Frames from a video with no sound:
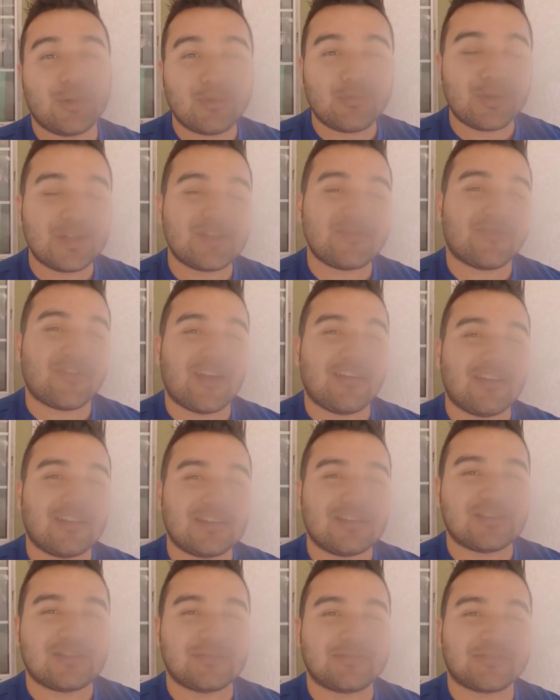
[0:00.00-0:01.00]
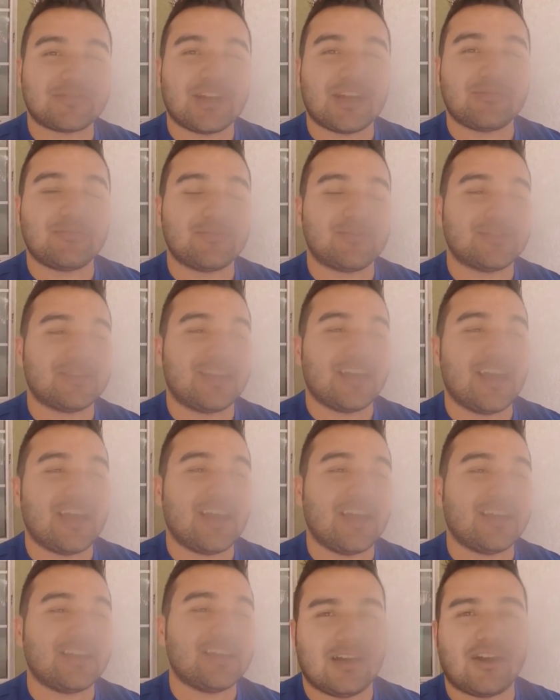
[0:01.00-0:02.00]
we reached 500 subscribers
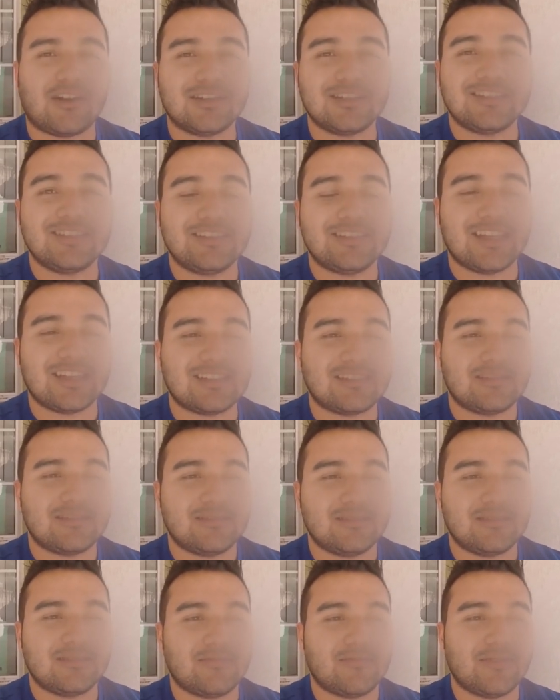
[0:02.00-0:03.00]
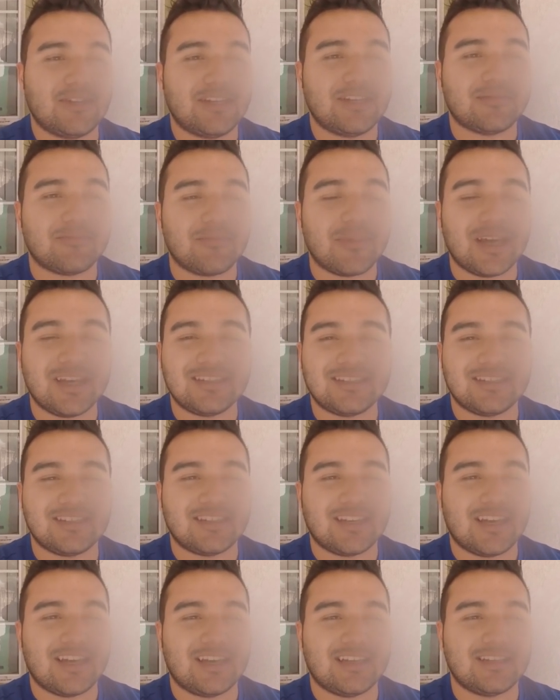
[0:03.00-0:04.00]
and honestly that's freaking
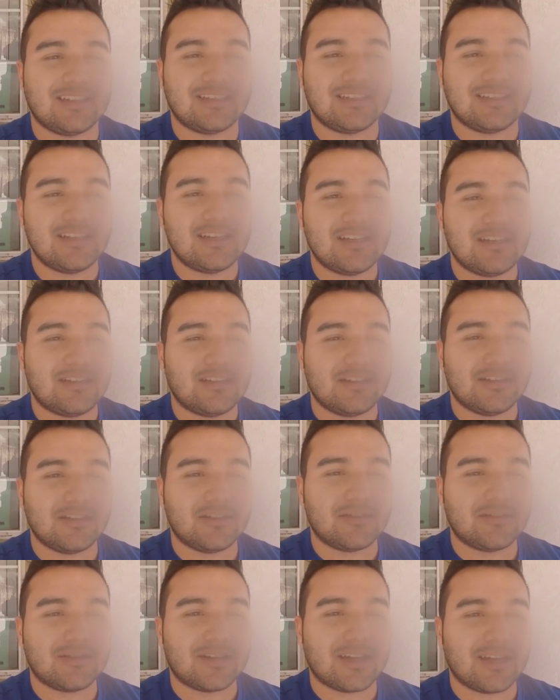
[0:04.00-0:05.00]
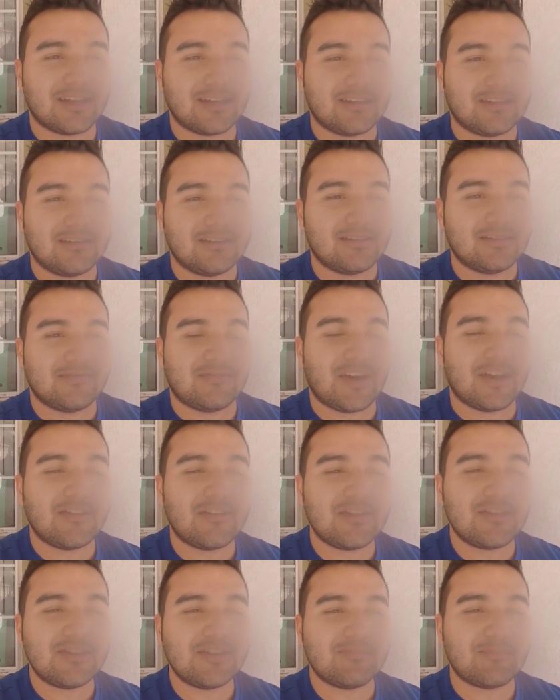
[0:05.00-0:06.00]
amazing and you know like
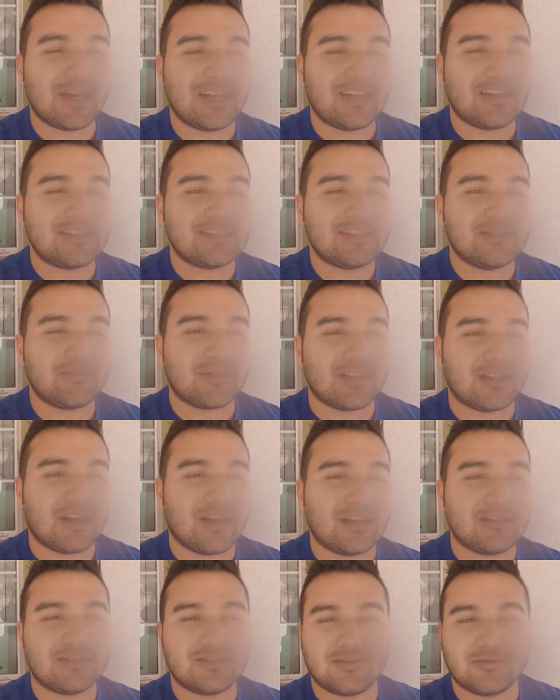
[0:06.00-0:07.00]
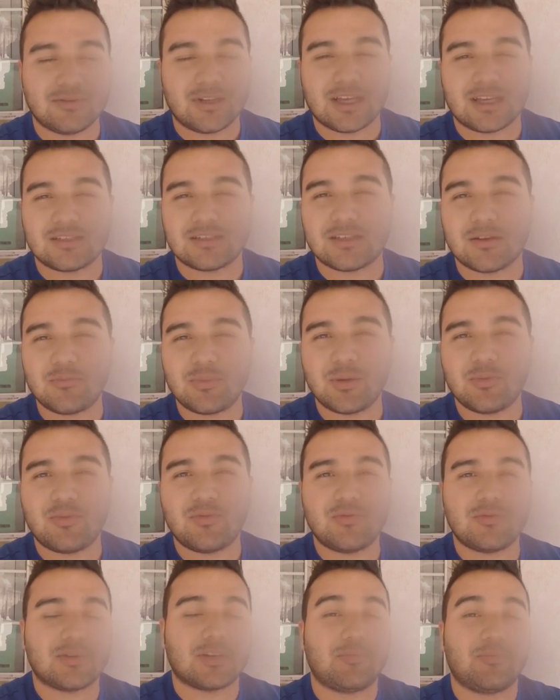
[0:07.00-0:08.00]
500 might not seem a lot to like some
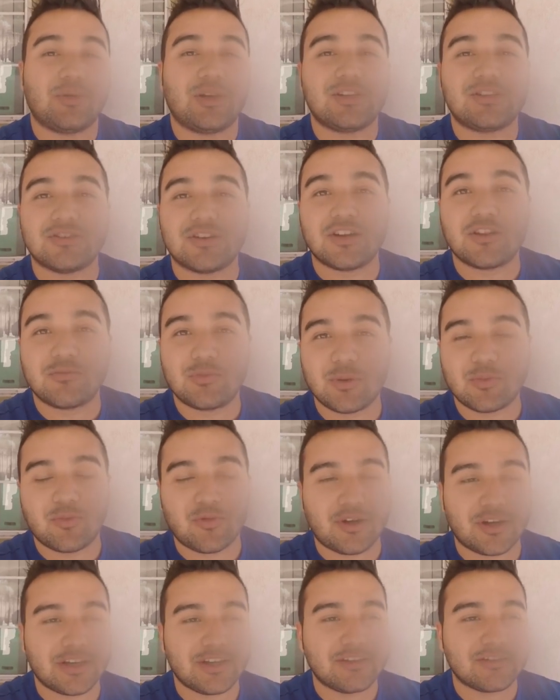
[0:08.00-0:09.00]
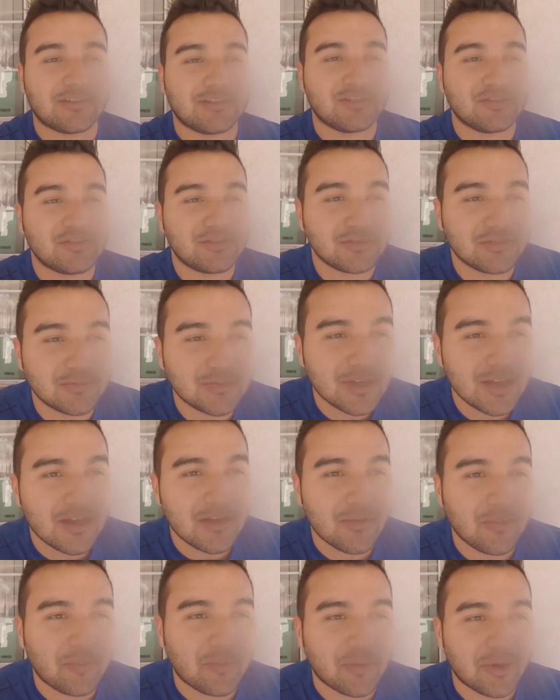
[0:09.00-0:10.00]
people compared to other people on here on YouTube
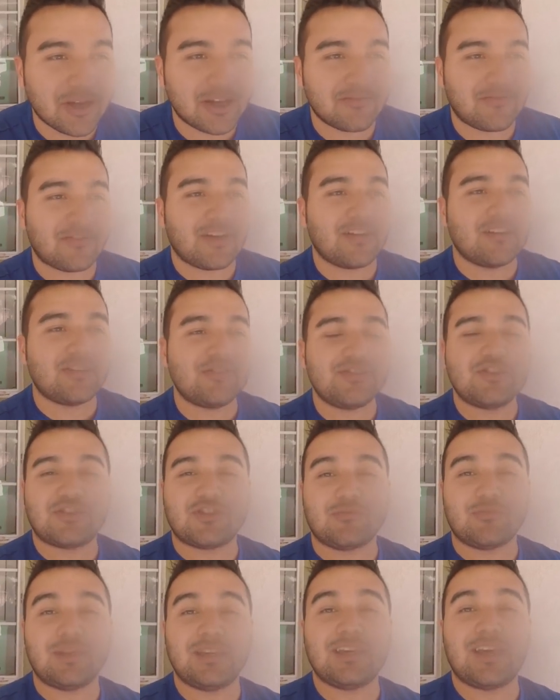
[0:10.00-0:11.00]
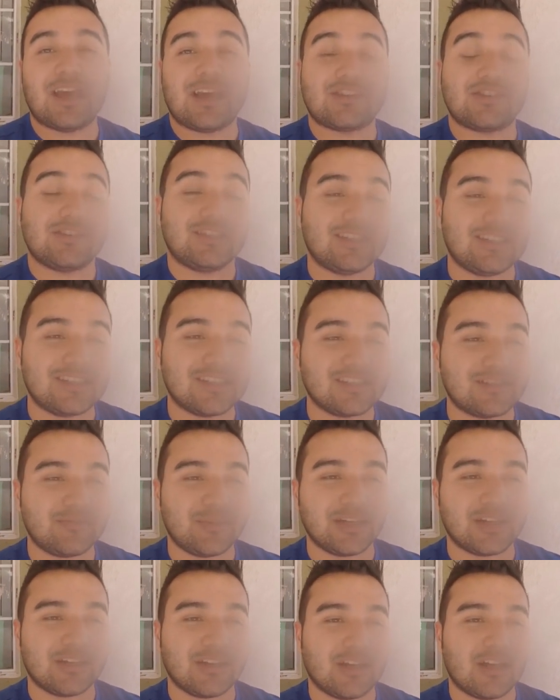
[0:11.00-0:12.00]
but 500 to me actually does
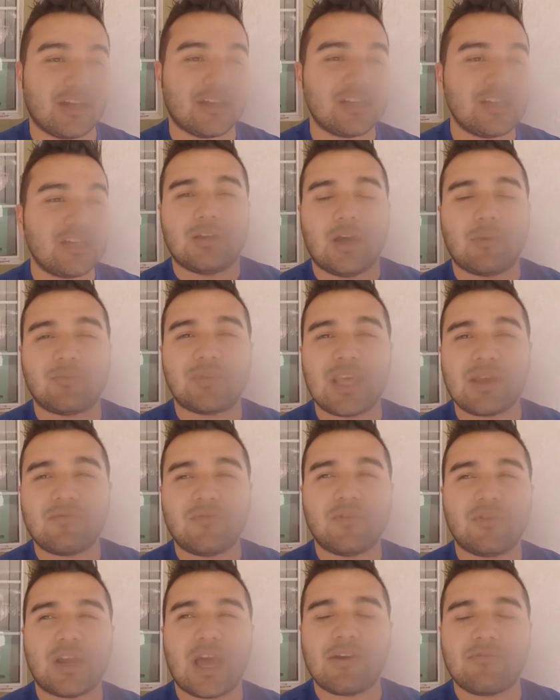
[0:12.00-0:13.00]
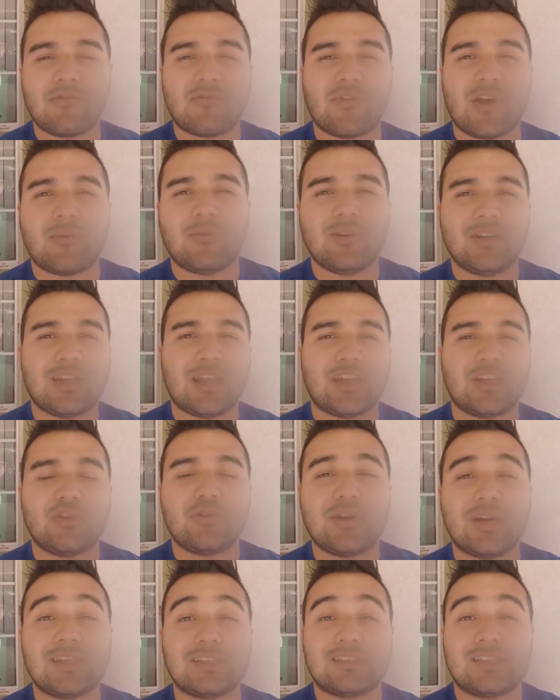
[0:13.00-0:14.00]
mean a lot. I'm thankful to have a family like
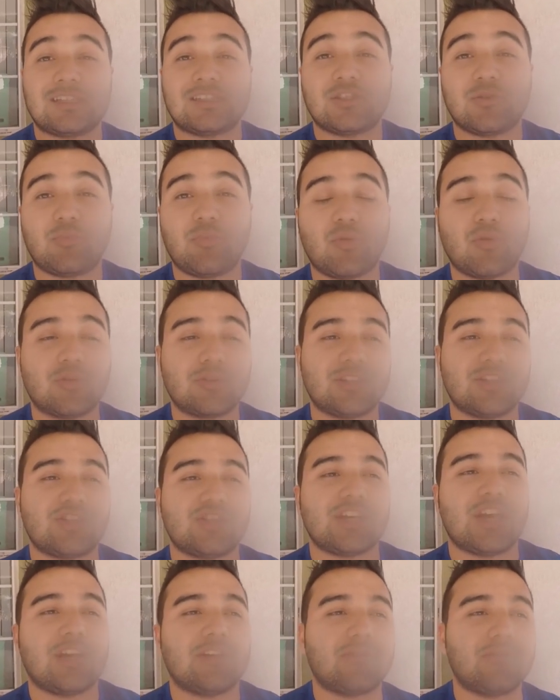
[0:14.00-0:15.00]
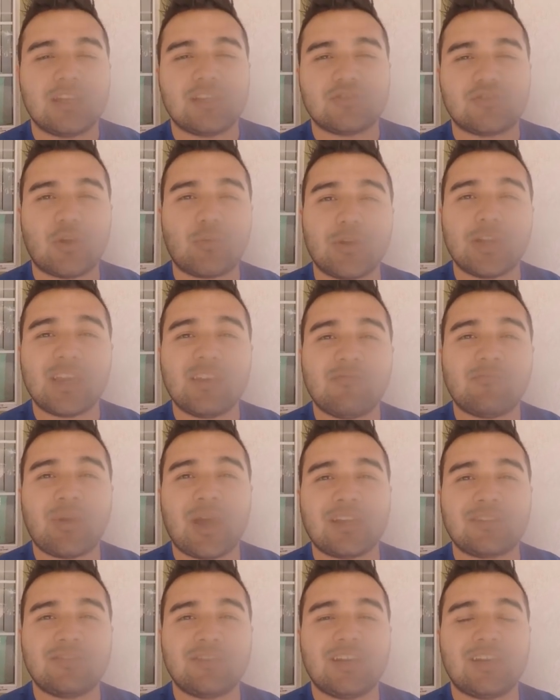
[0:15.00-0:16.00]
you guys that support the channel. So I want to give
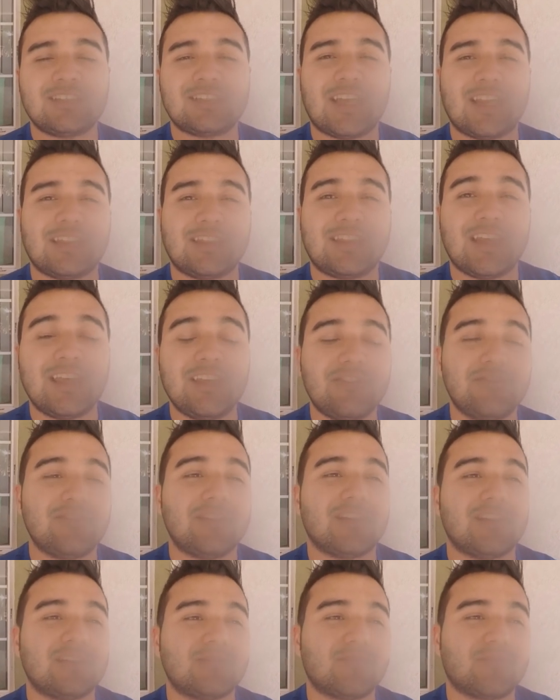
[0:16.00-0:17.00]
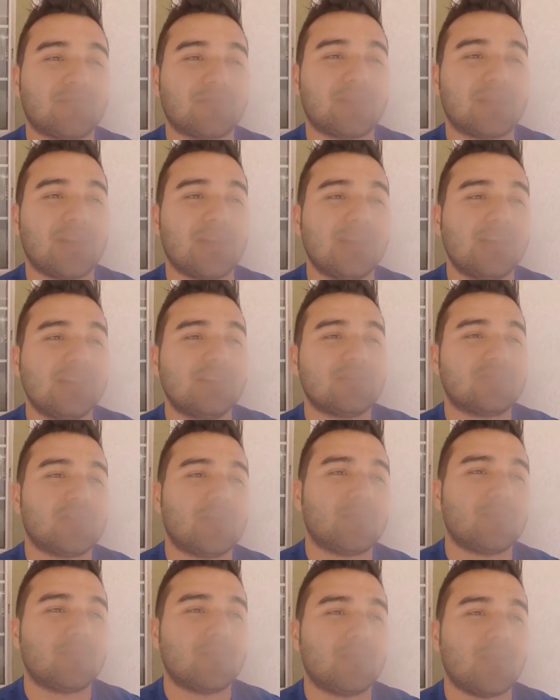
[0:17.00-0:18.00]
back to you guys and thank you guys for that.
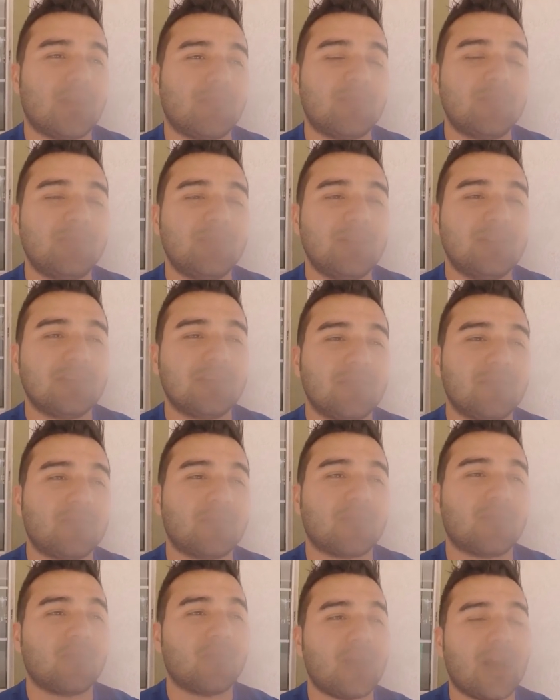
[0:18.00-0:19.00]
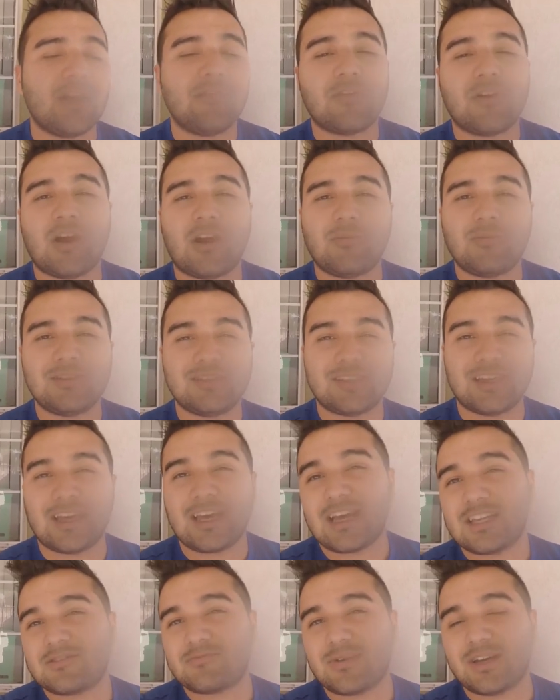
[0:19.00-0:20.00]
So I'm, I'm going to be looking for five comments
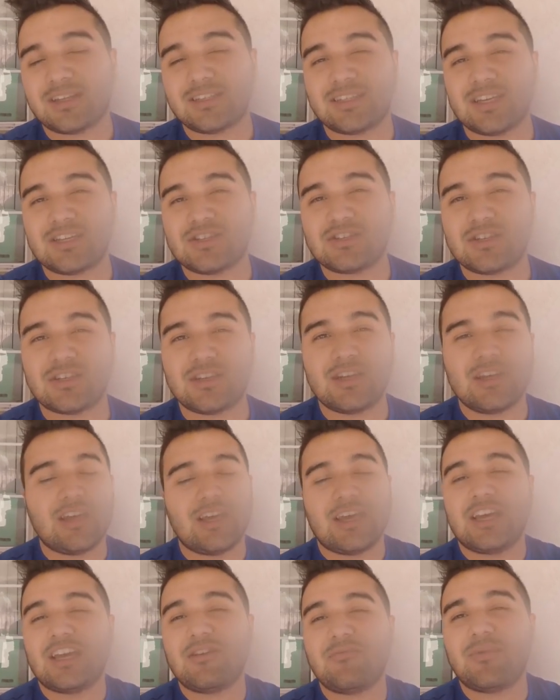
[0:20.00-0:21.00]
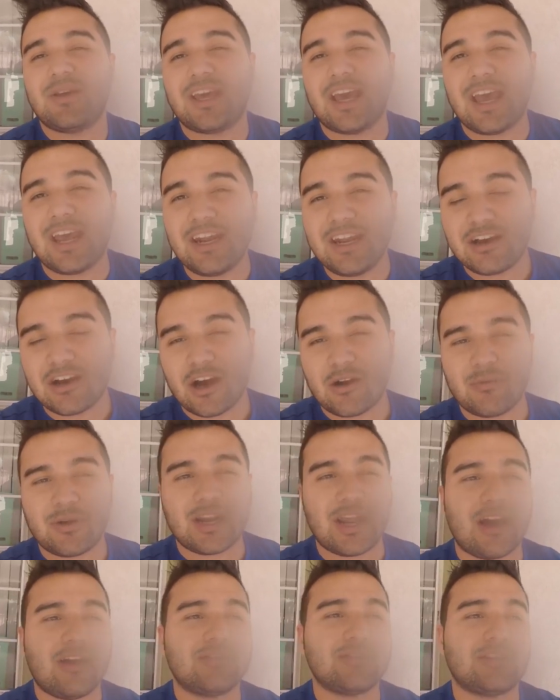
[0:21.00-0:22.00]
that catch my attention. It can be any
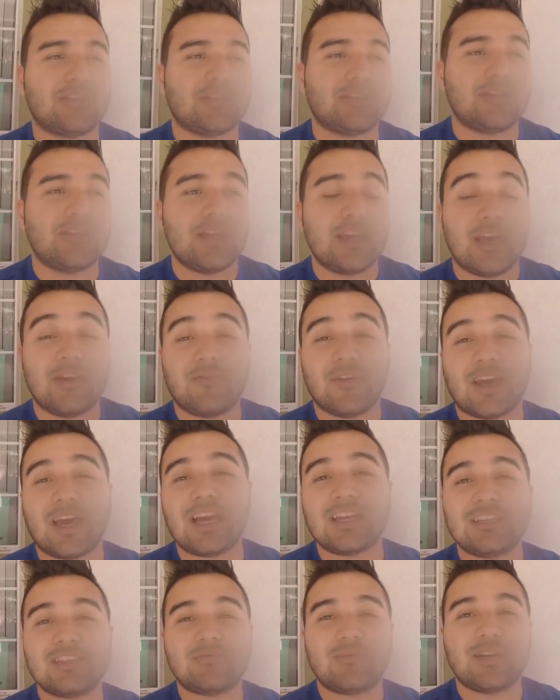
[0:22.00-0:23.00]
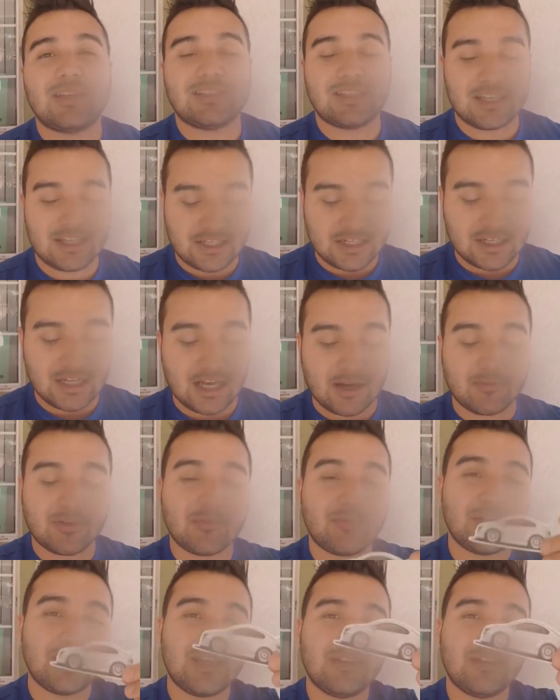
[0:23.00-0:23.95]
comment out there. If it catches my attention, I'm going to be